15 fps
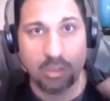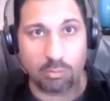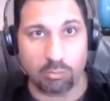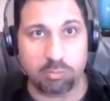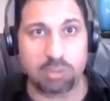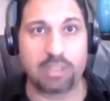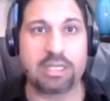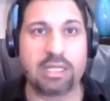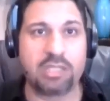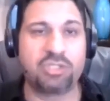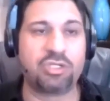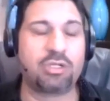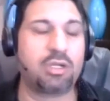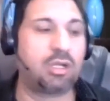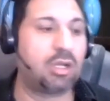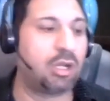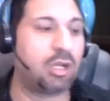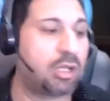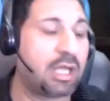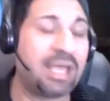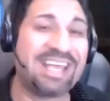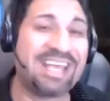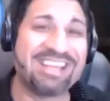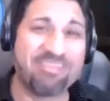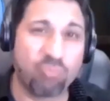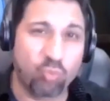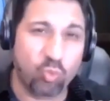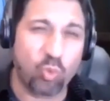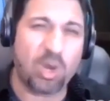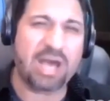completion okay
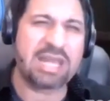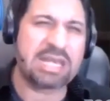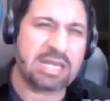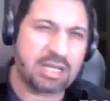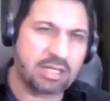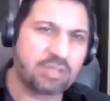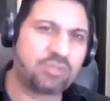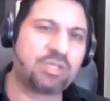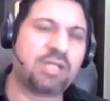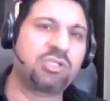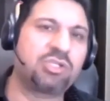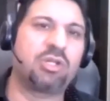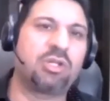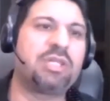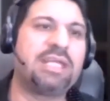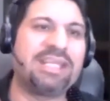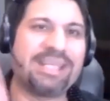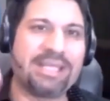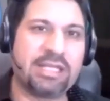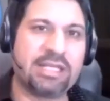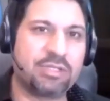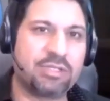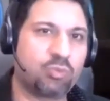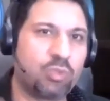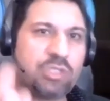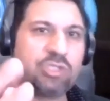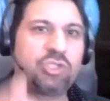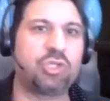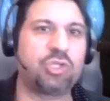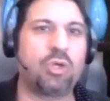one essential thing is
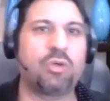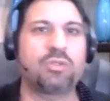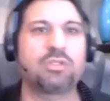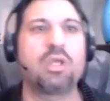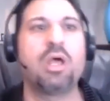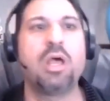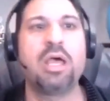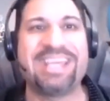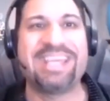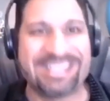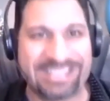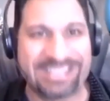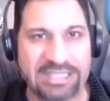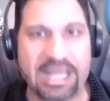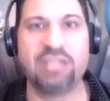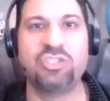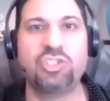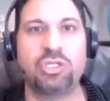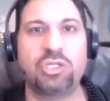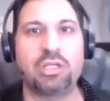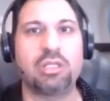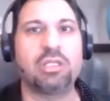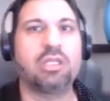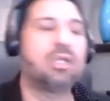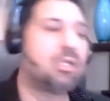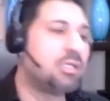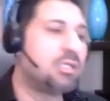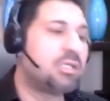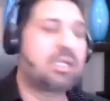we chose intentionally